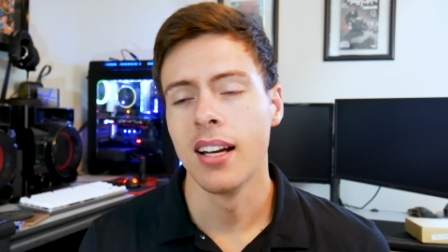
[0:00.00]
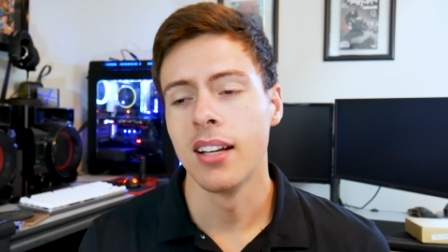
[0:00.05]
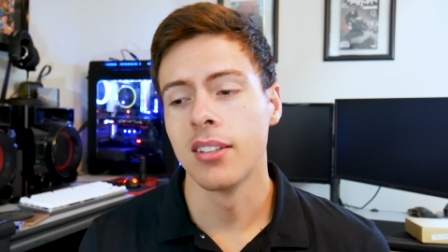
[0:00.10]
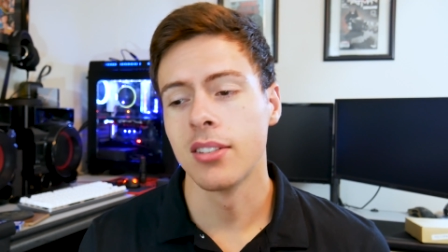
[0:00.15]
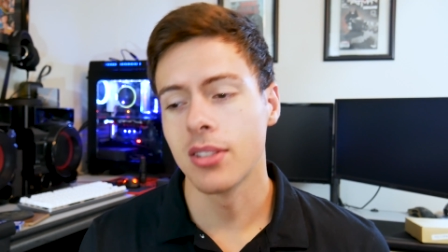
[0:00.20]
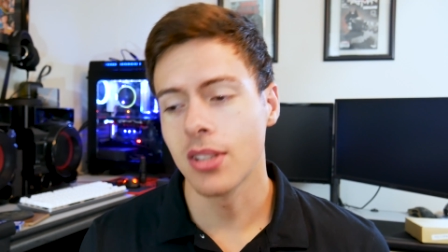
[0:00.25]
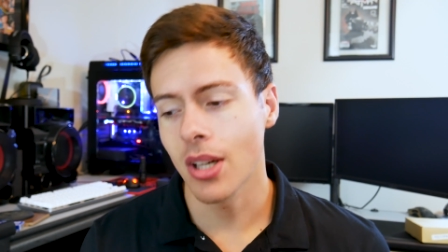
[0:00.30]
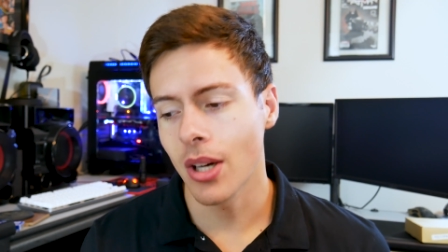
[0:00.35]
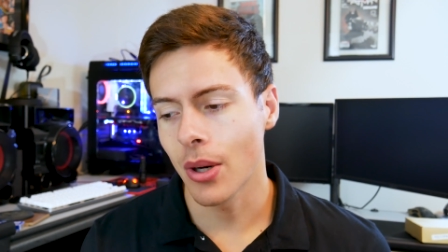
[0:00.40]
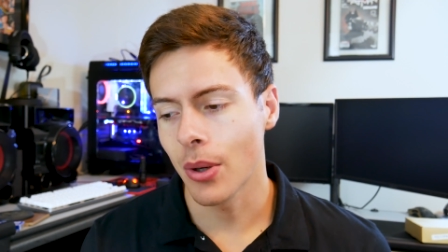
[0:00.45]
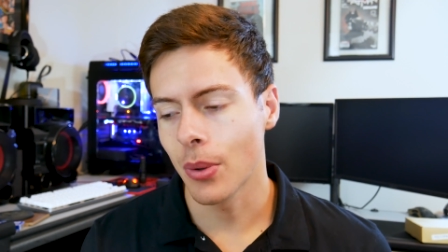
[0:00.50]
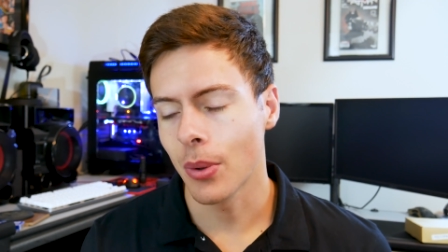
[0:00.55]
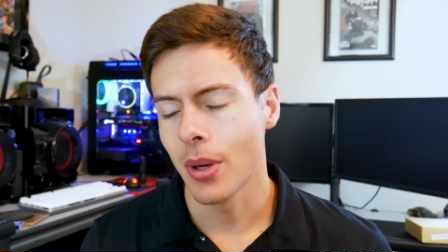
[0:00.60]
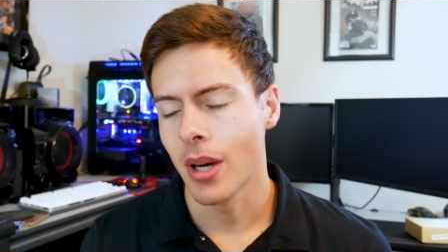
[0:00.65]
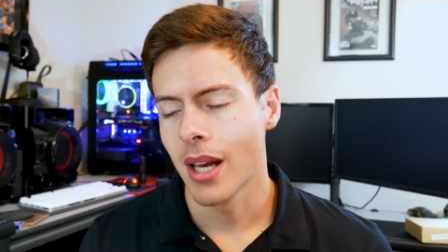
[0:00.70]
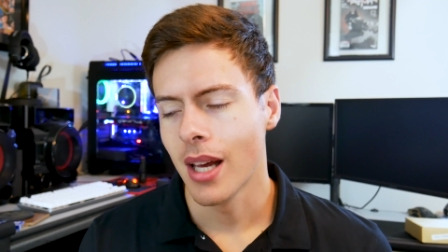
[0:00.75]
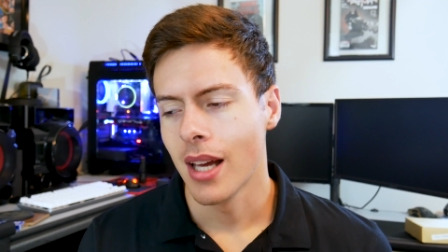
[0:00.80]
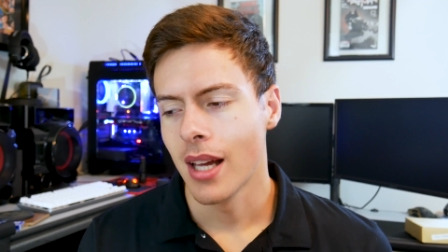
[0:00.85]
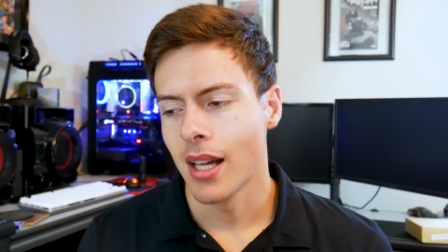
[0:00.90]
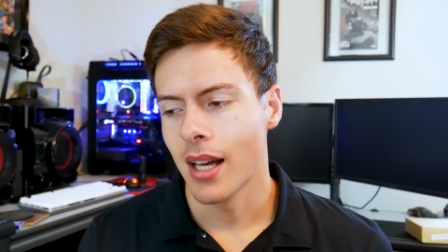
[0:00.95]
So
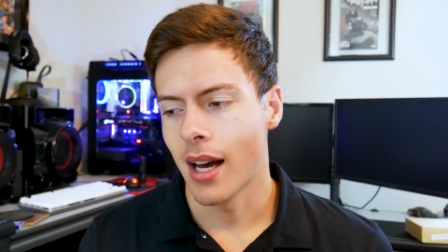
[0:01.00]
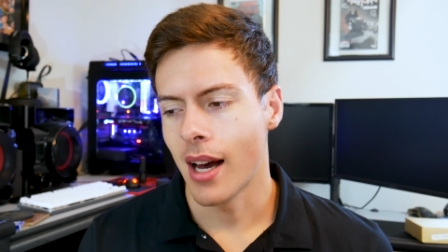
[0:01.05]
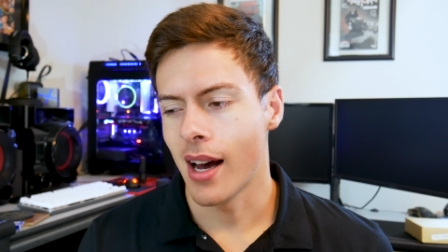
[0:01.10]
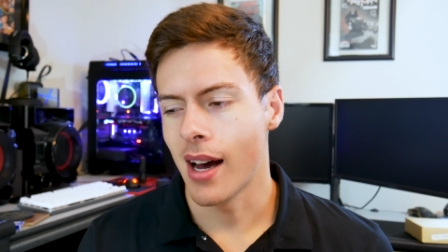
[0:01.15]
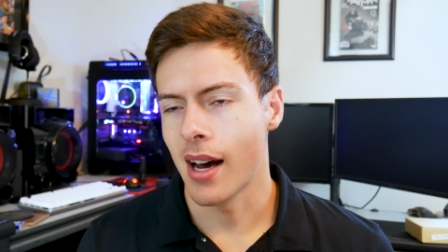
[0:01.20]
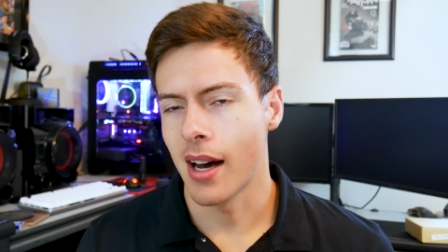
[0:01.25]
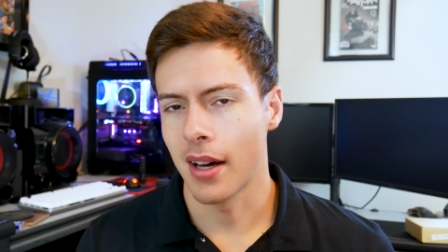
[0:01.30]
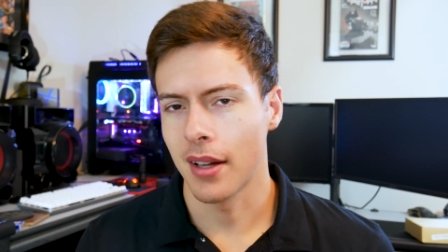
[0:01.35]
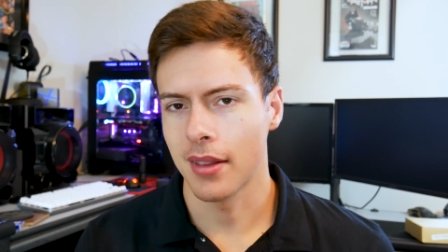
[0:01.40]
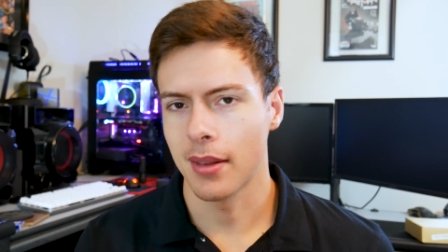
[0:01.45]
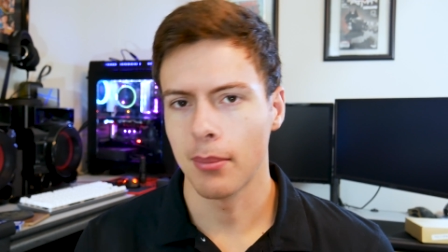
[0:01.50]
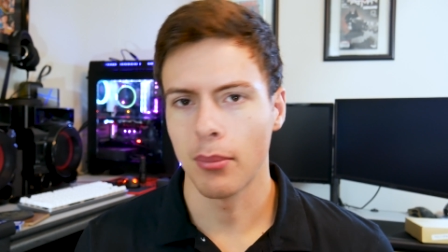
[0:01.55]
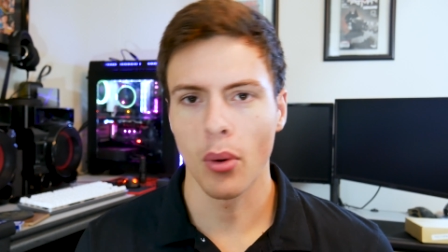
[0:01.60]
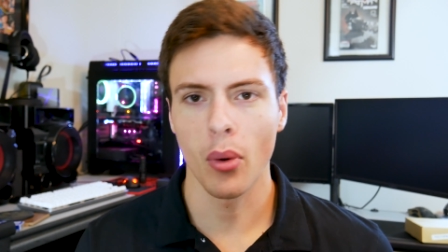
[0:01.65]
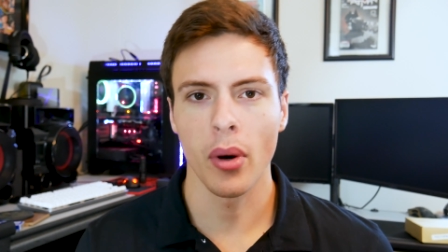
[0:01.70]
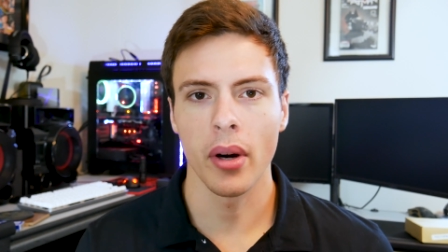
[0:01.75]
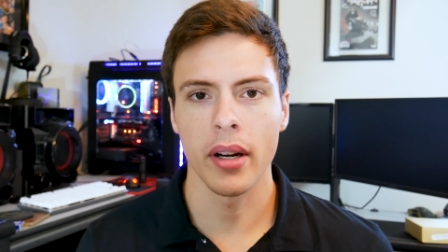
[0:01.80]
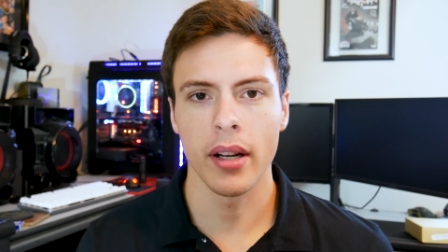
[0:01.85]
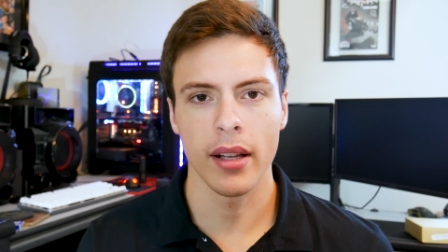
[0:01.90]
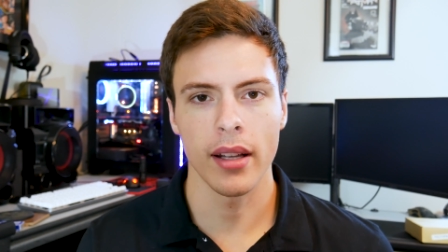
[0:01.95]
uh, the
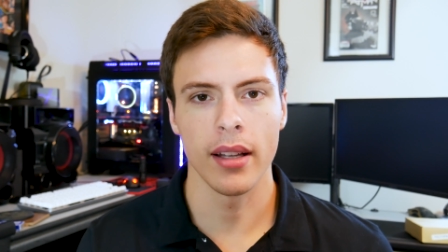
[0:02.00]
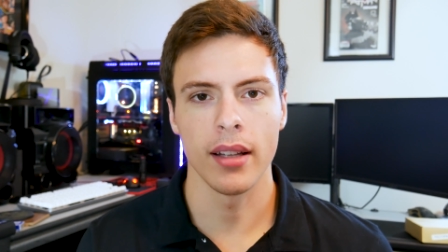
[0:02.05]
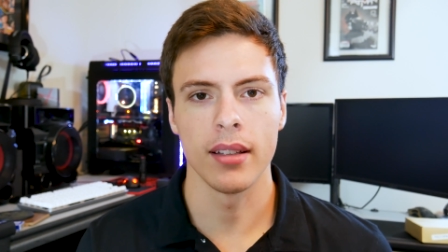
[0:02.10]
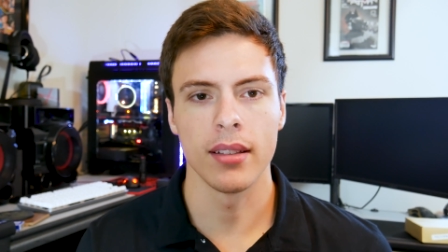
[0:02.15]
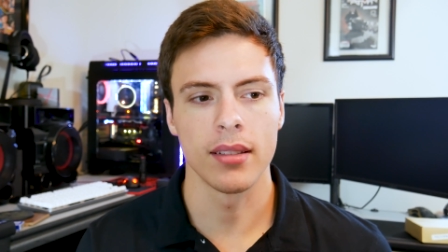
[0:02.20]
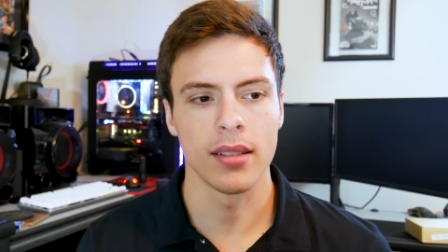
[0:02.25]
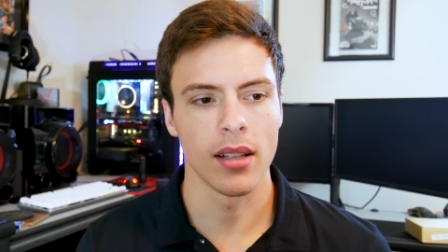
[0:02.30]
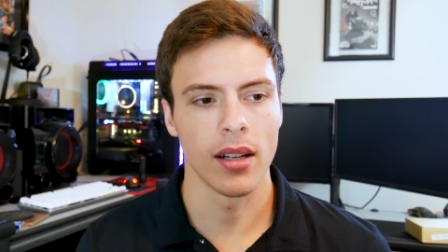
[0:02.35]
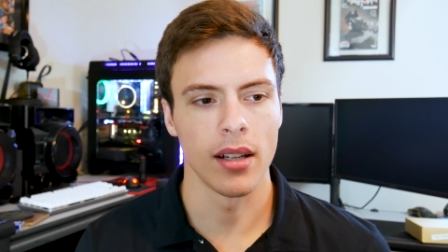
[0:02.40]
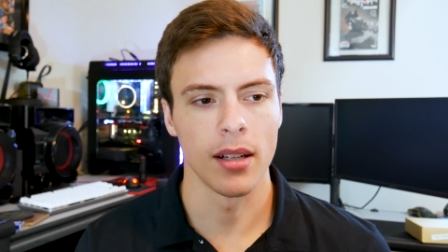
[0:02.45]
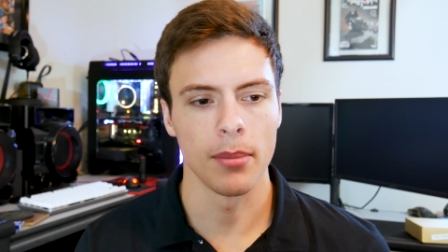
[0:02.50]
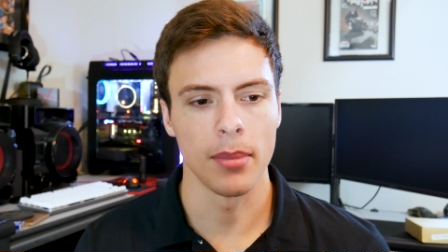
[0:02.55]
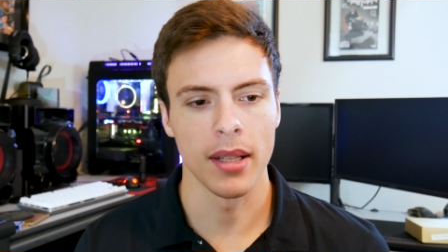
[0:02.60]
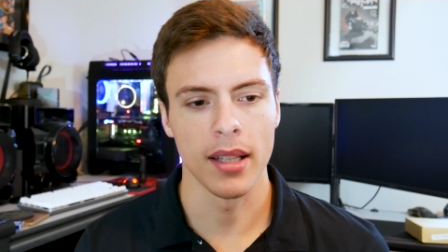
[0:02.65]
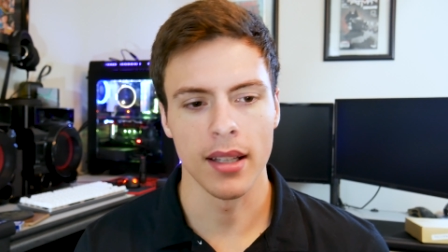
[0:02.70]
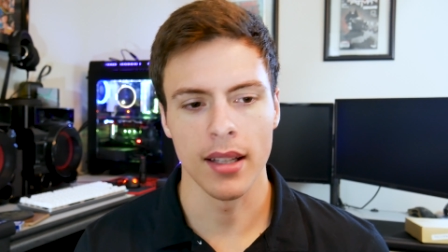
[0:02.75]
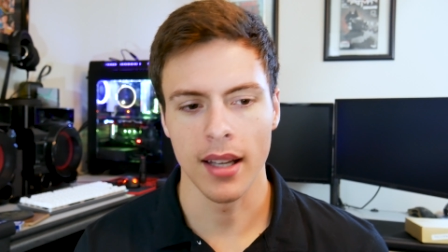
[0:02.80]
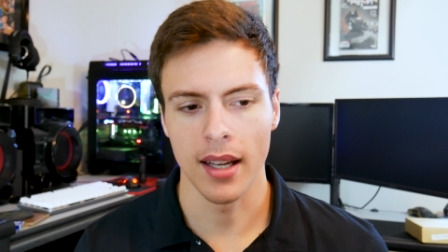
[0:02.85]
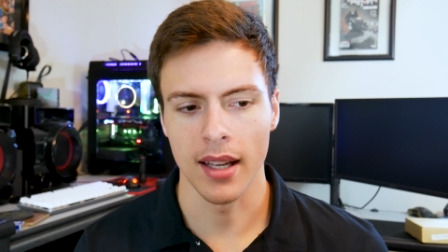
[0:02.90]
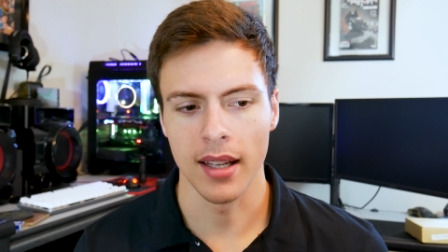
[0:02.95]
board is going to
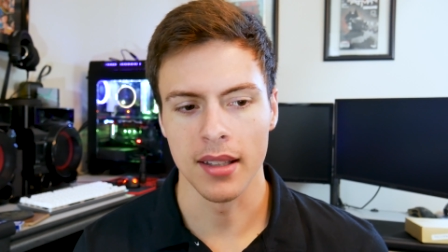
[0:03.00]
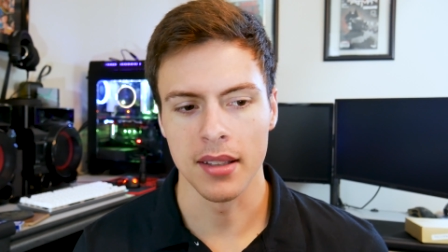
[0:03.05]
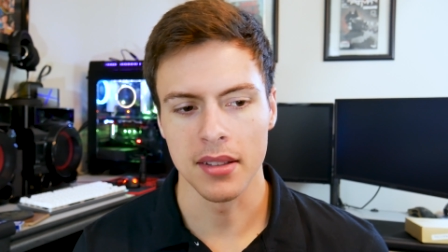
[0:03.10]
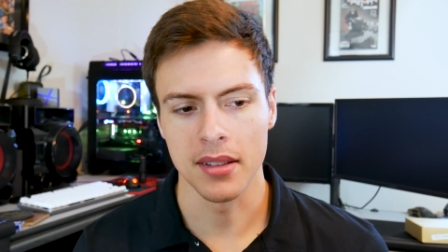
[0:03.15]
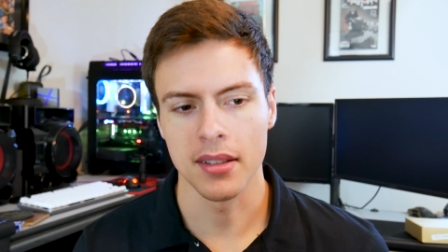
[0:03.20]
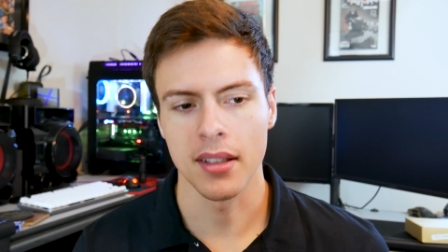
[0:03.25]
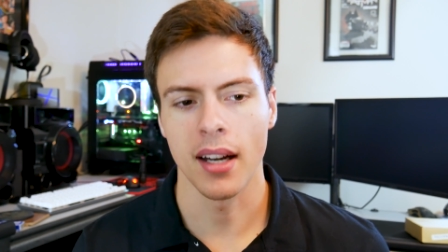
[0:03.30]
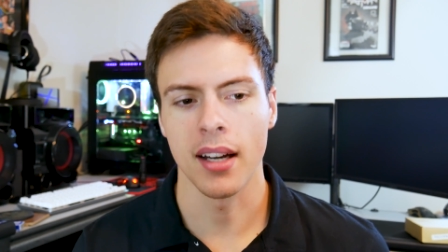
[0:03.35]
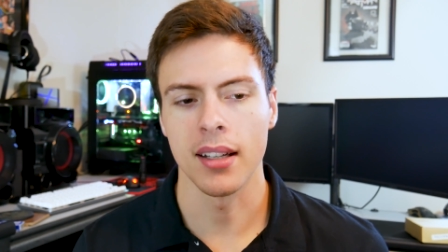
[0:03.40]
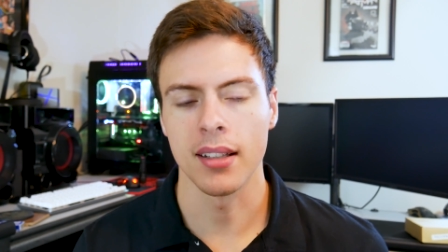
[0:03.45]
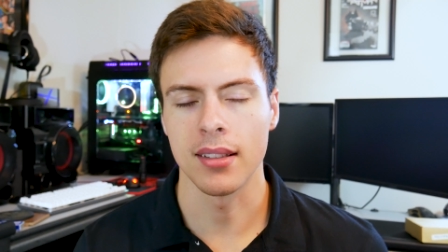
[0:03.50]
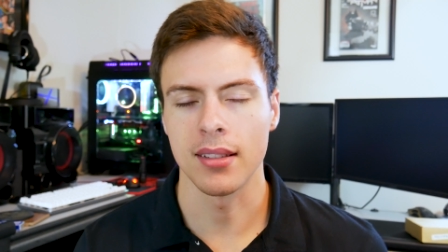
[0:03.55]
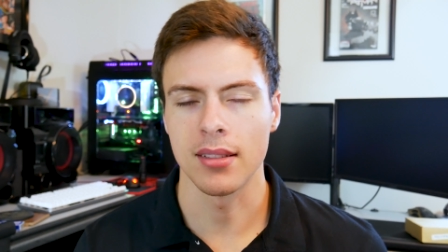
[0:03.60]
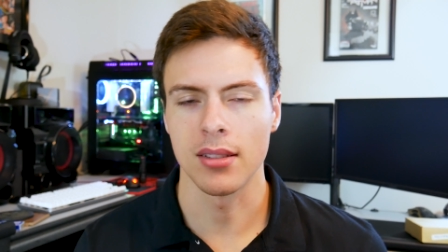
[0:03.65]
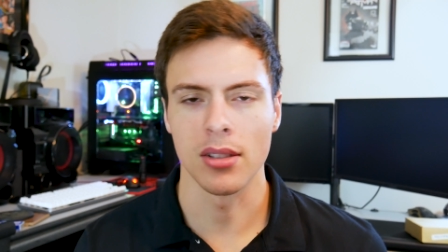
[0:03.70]
be a nice,